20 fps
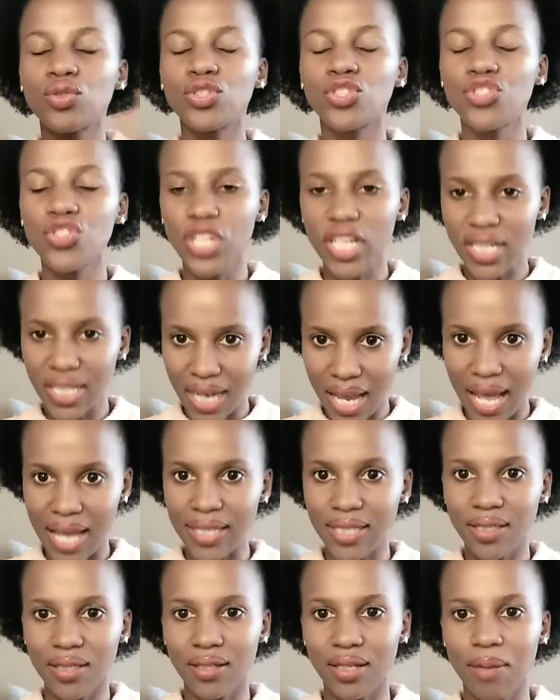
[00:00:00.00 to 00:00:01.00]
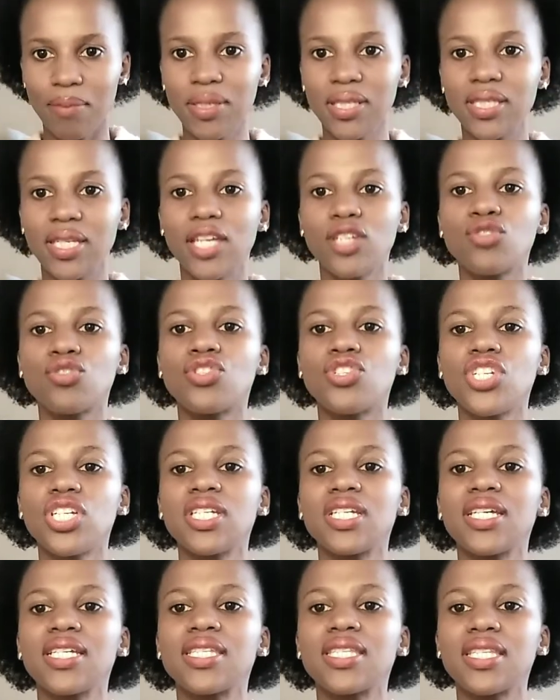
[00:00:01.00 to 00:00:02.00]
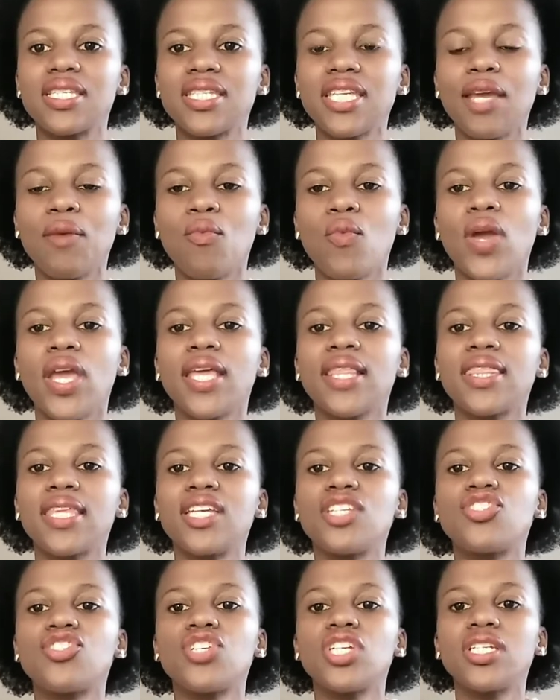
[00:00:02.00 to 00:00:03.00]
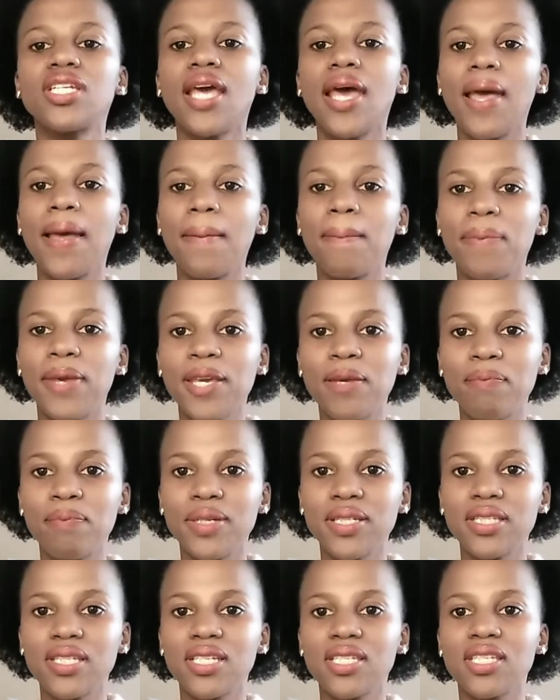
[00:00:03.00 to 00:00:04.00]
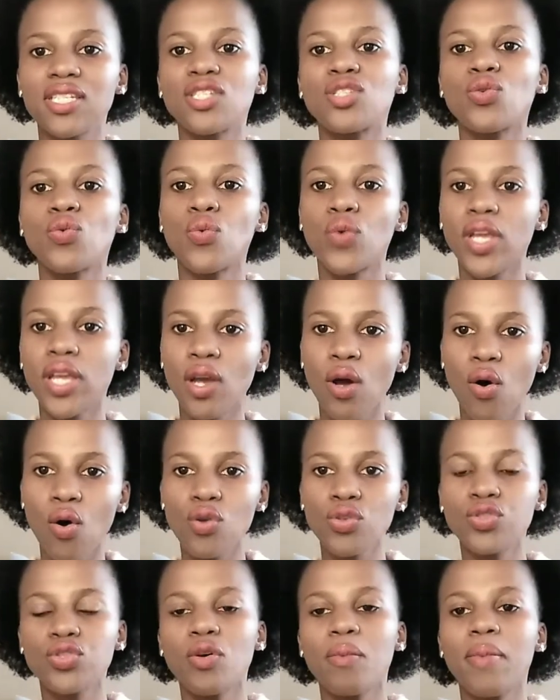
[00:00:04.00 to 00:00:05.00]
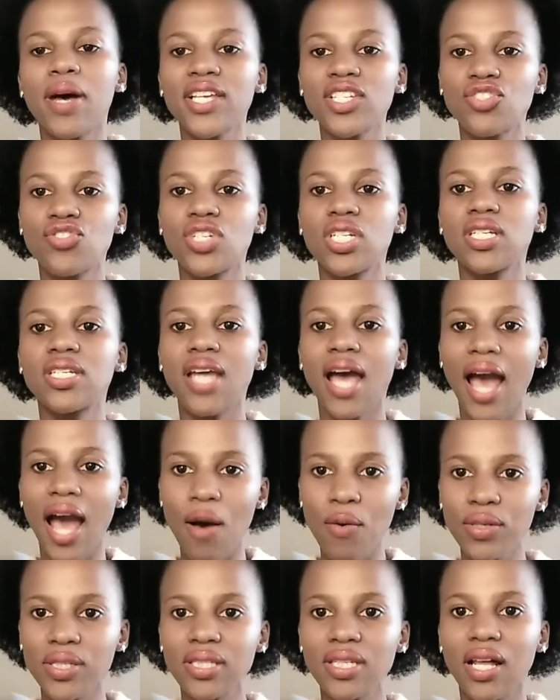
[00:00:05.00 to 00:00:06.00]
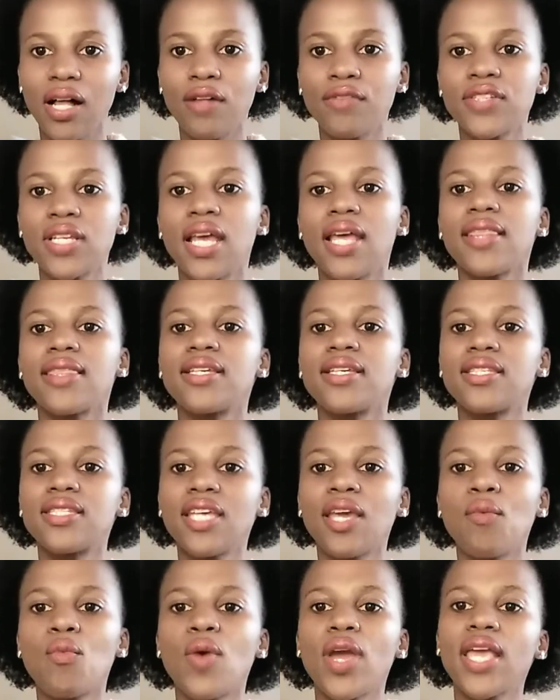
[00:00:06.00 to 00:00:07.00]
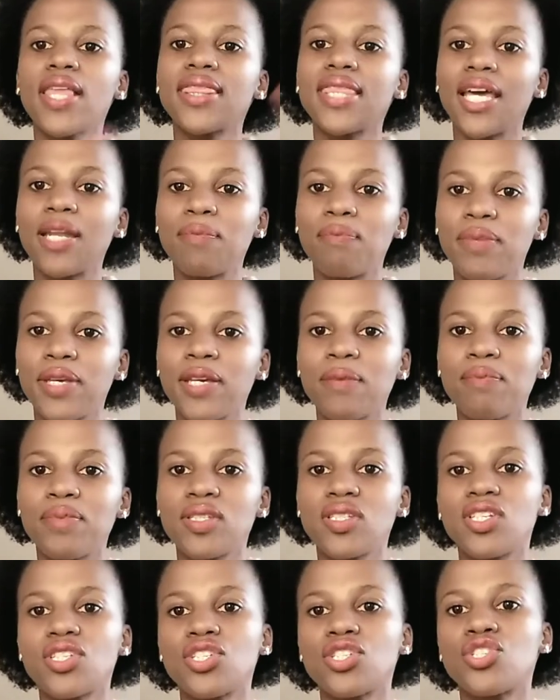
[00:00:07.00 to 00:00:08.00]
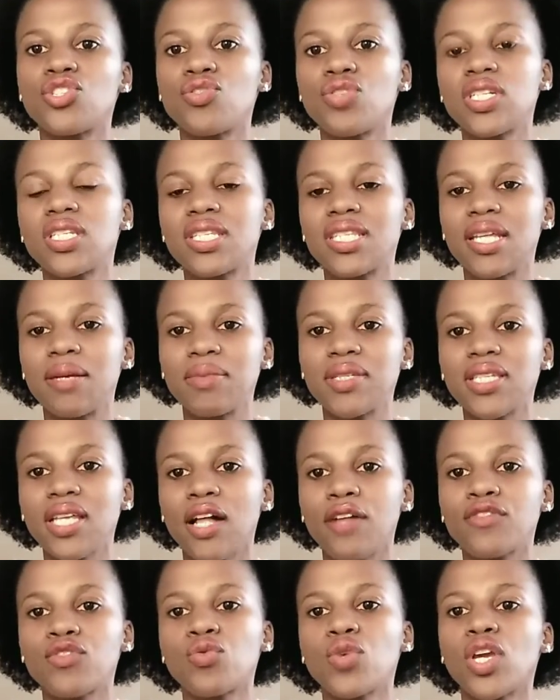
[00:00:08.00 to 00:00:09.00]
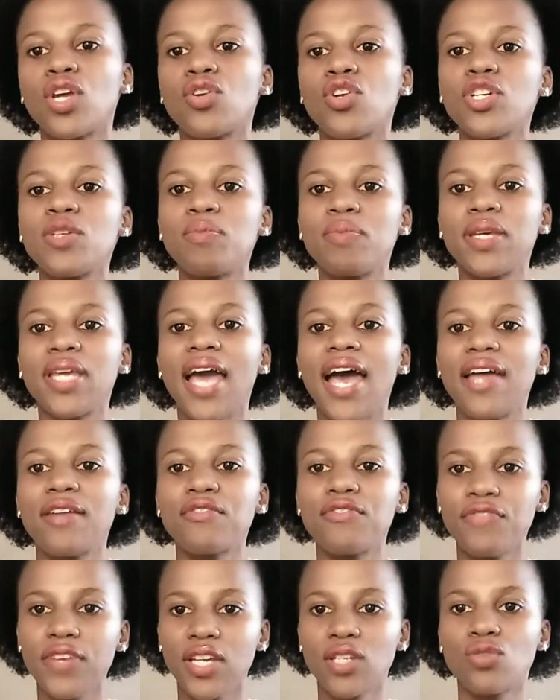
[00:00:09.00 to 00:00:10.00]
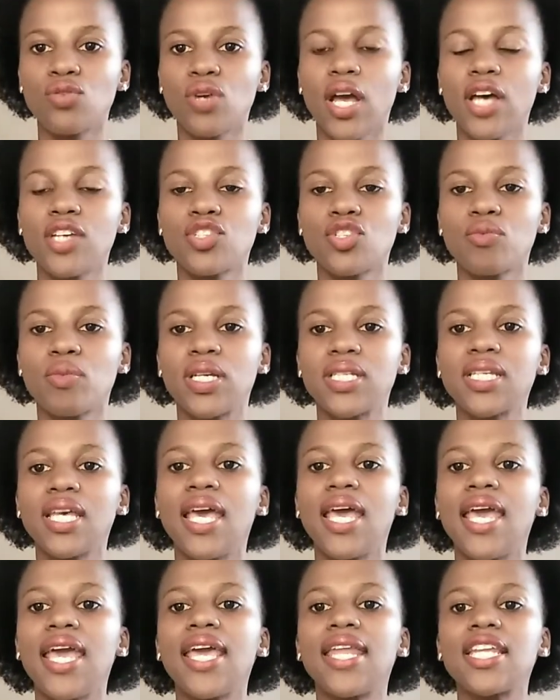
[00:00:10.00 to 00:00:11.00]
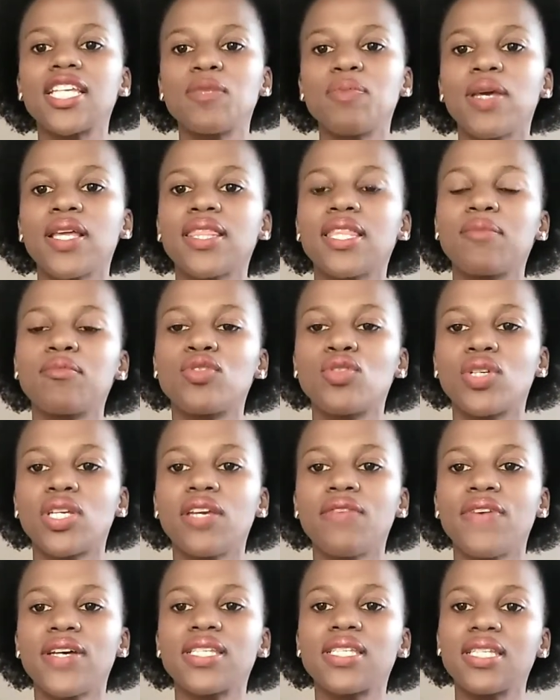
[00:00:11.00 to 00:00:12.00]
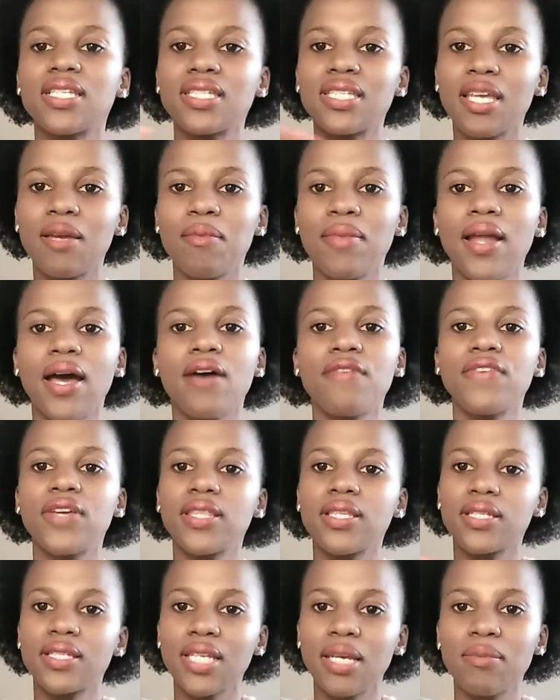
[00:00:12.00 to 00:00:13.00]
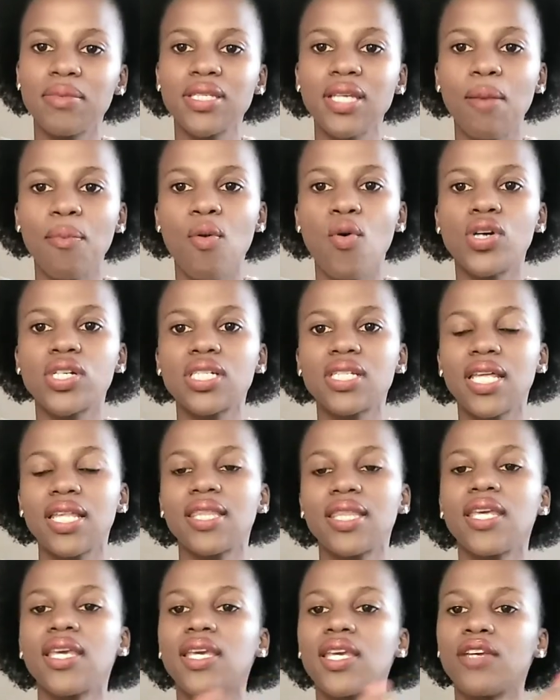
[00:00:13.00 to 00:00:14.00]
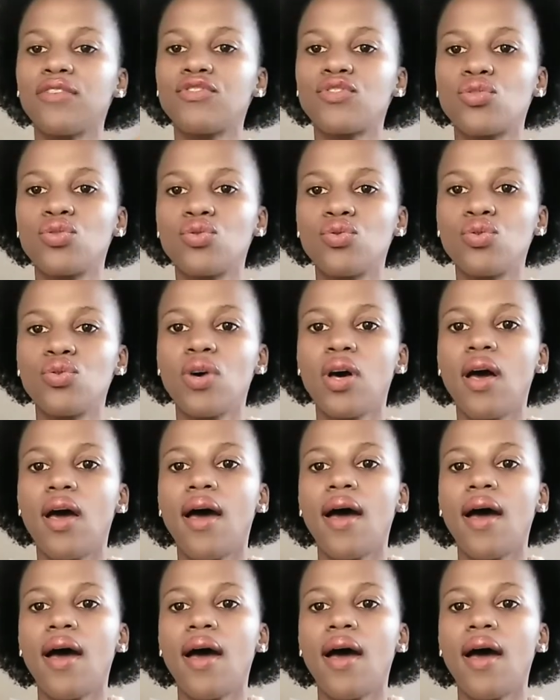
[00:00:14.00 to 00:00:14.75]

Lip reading: treat us, let me say, to treat us the same way they treat big businesses, we also must treat ourselves the same way that big businesses treat themselves. We cannot be unfair to customers and expect them to give us the same love and the same support that they give to